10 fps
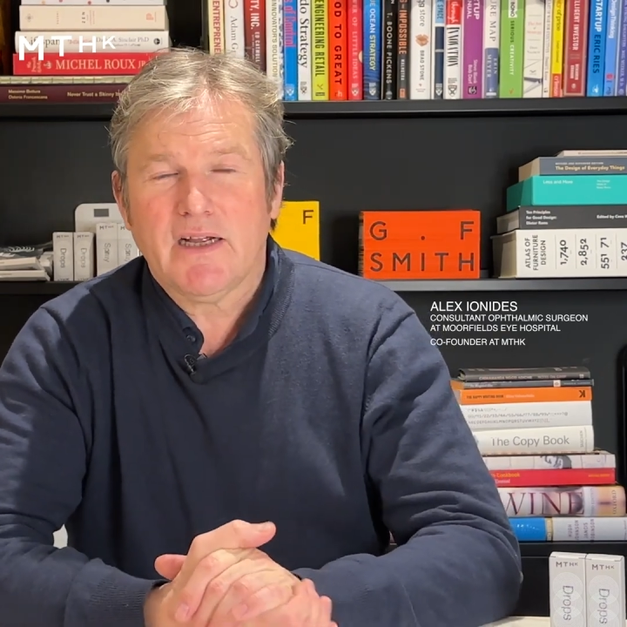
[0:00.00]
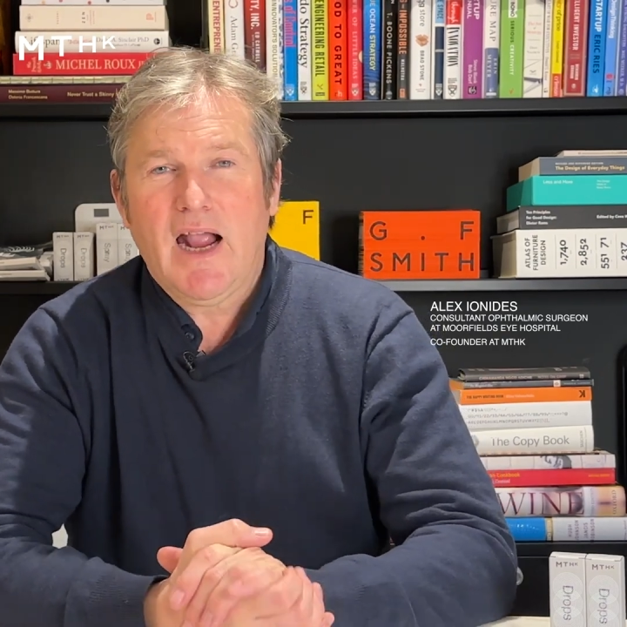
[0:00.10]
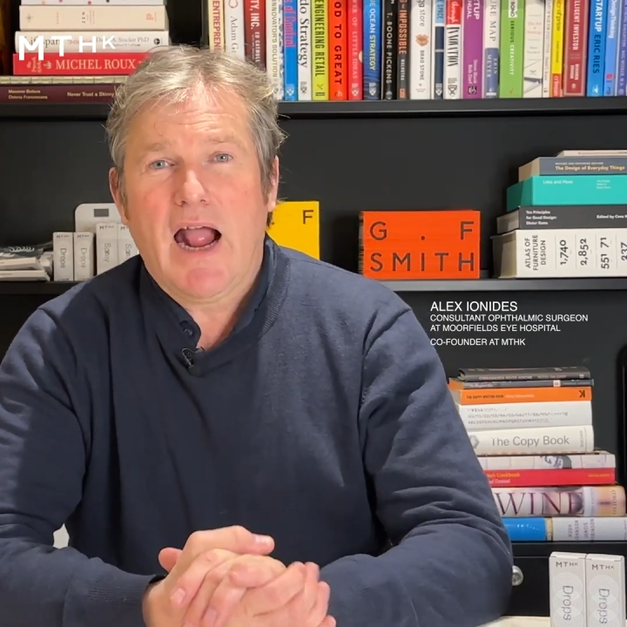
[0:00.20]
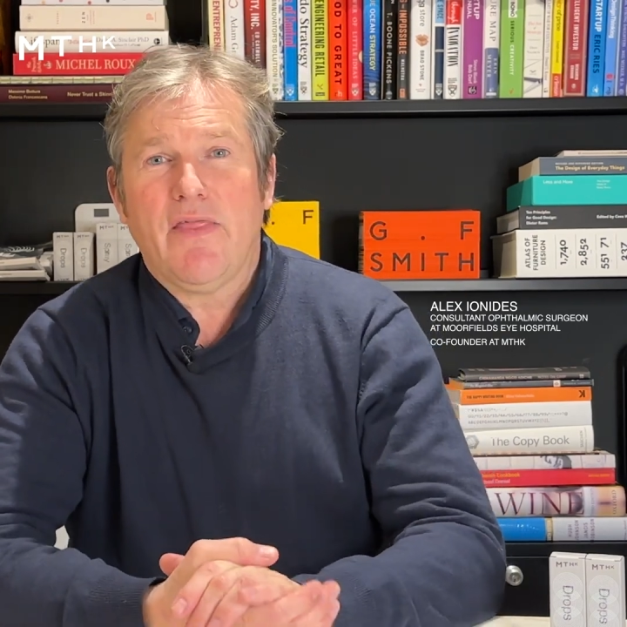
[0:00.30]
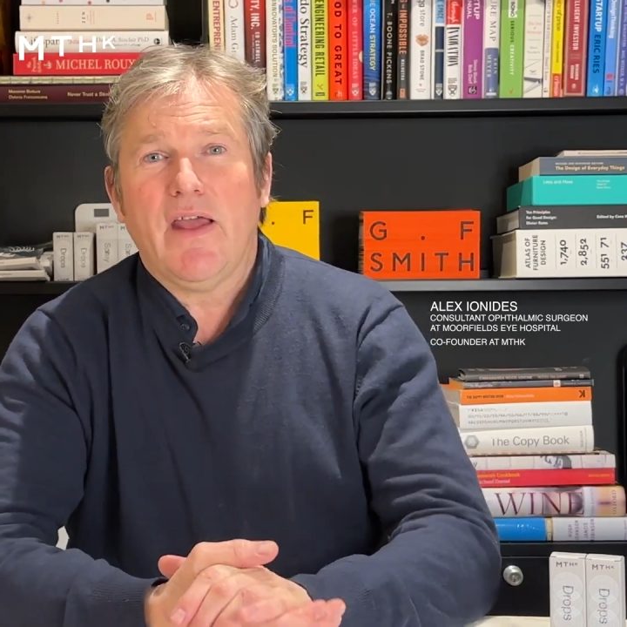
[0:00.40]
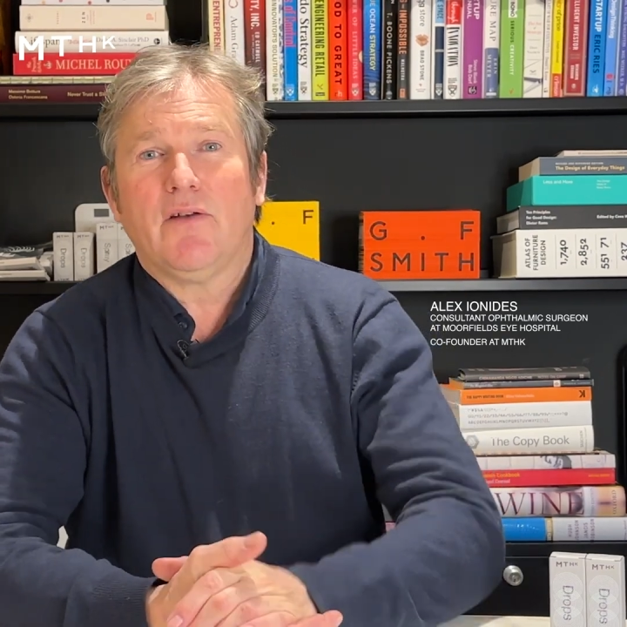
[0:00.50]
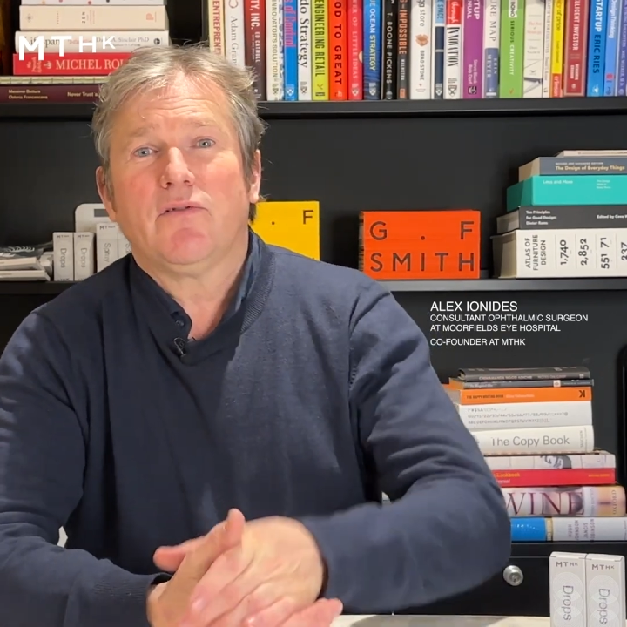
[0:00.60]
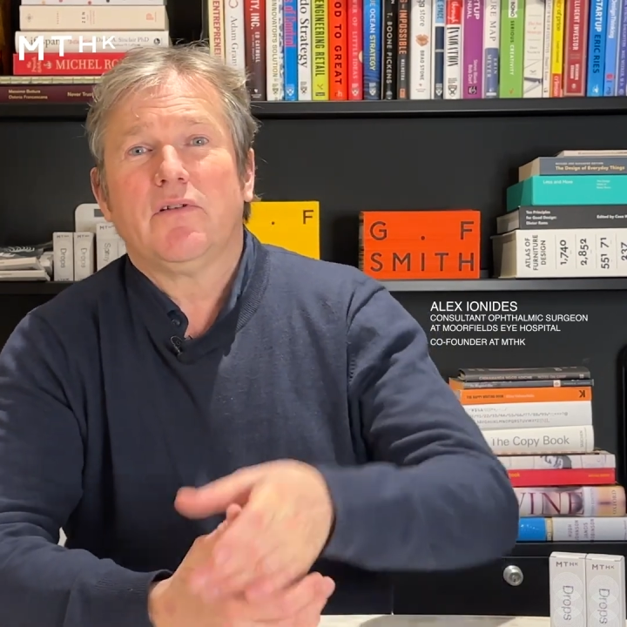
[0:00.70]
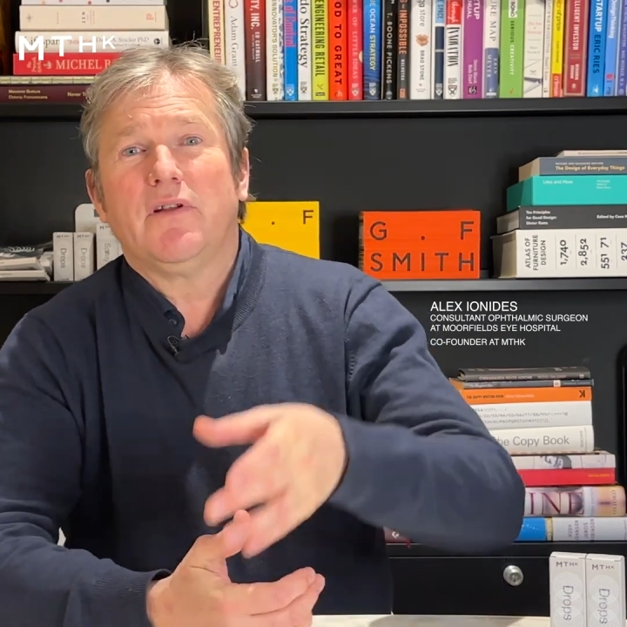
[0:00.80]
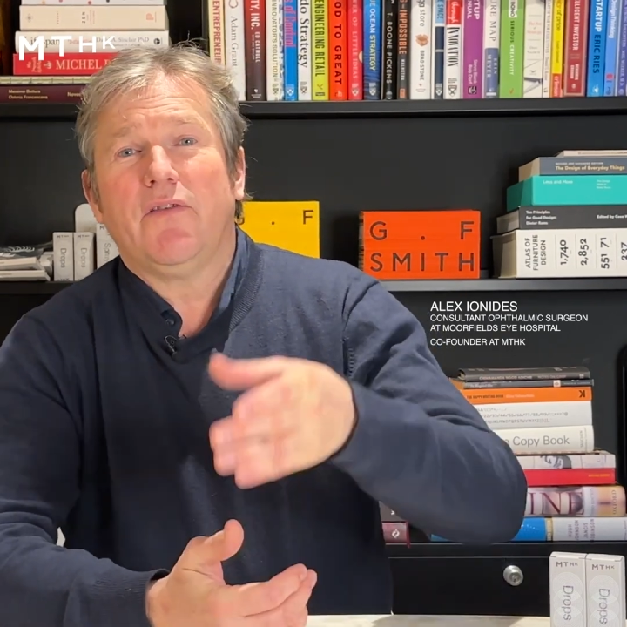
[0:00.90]
And then
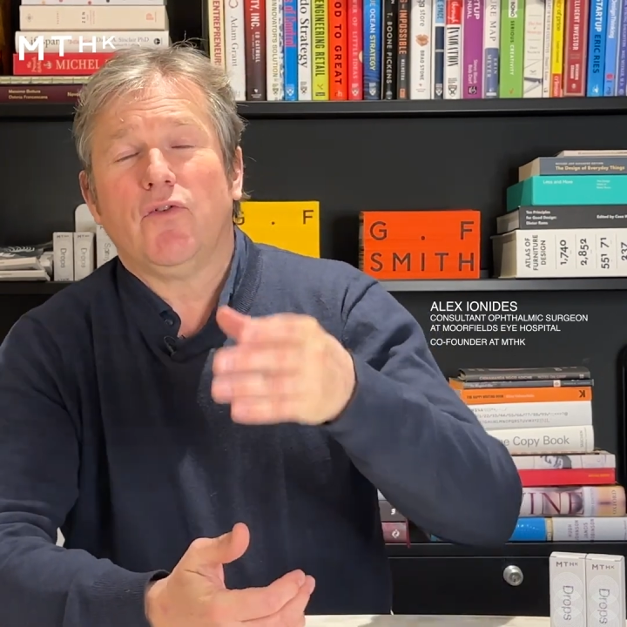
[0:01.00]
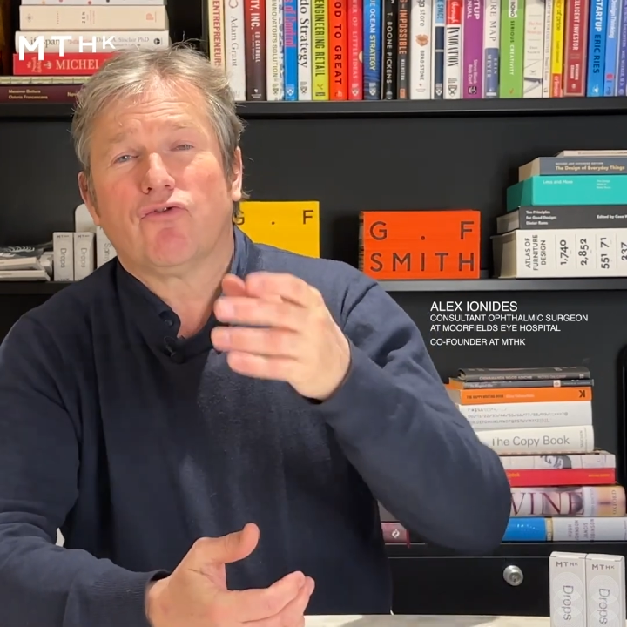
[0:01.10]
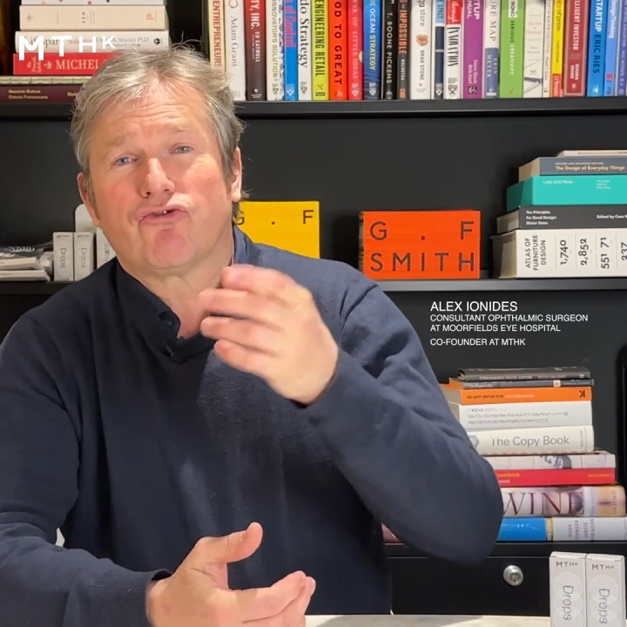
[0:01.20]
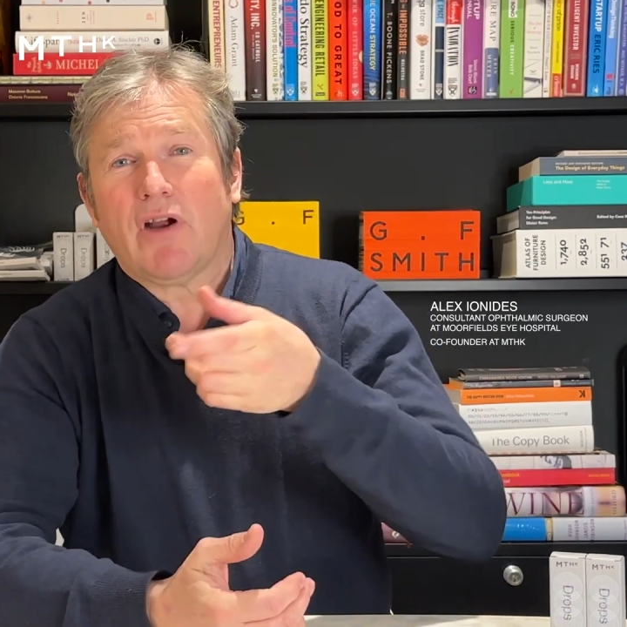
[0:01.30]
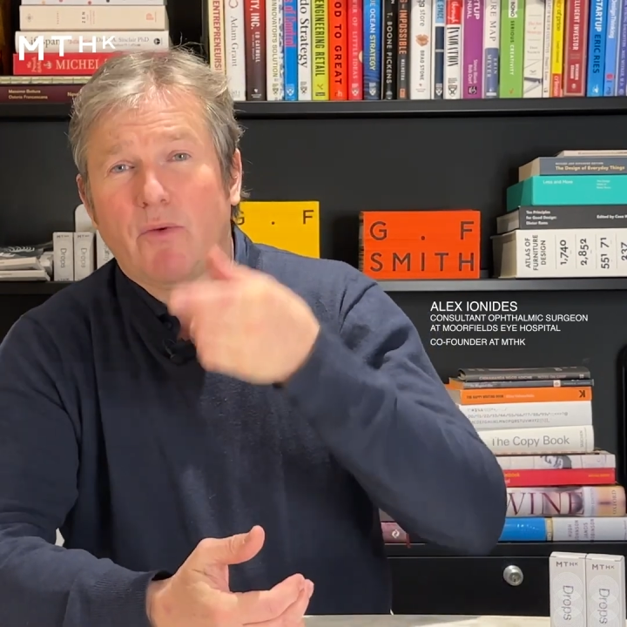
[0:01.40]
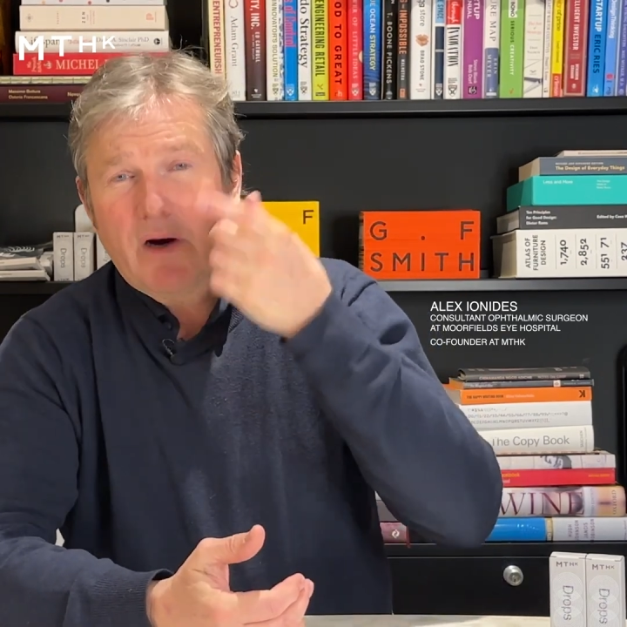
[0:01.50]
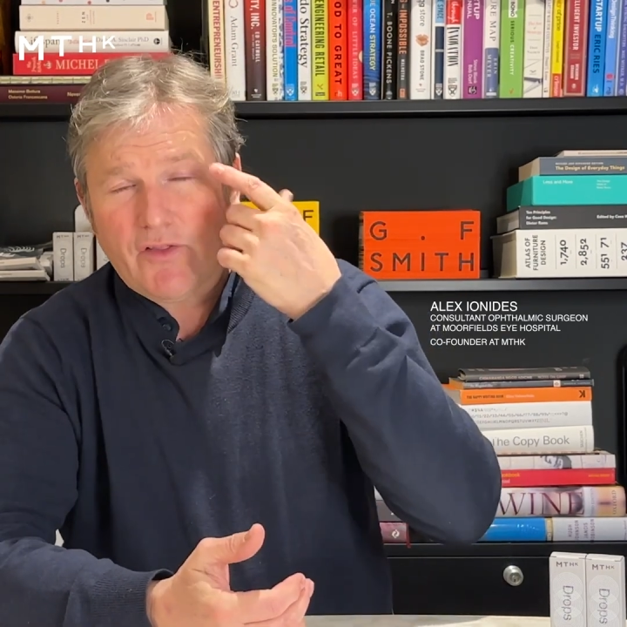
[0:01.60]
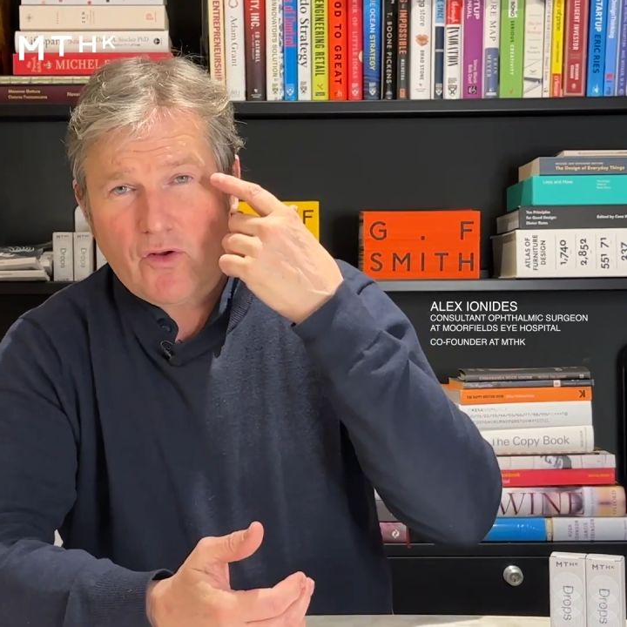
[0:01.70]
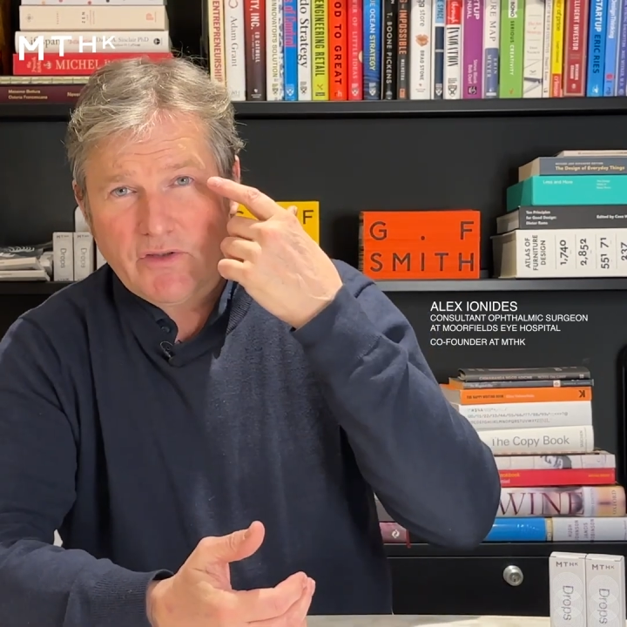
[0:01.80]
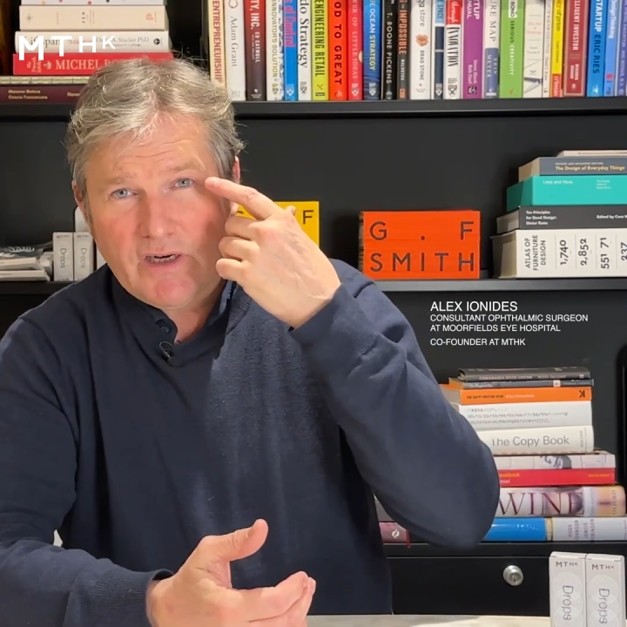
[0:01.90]
if you try wearing the
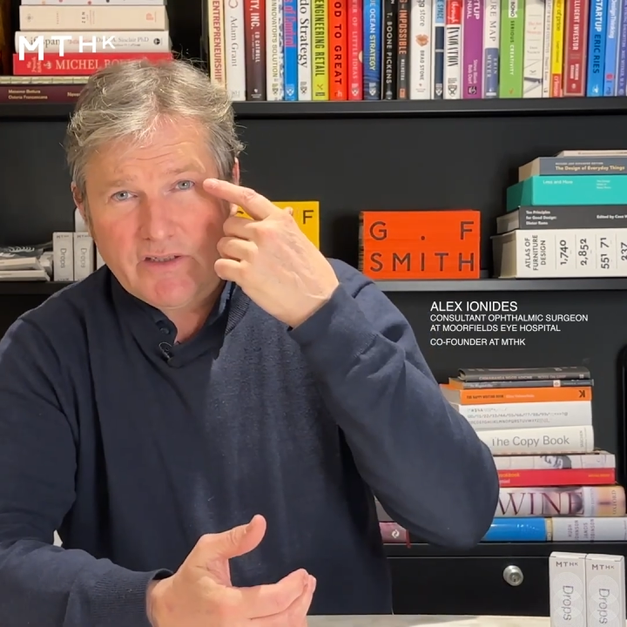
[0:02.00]
contact lens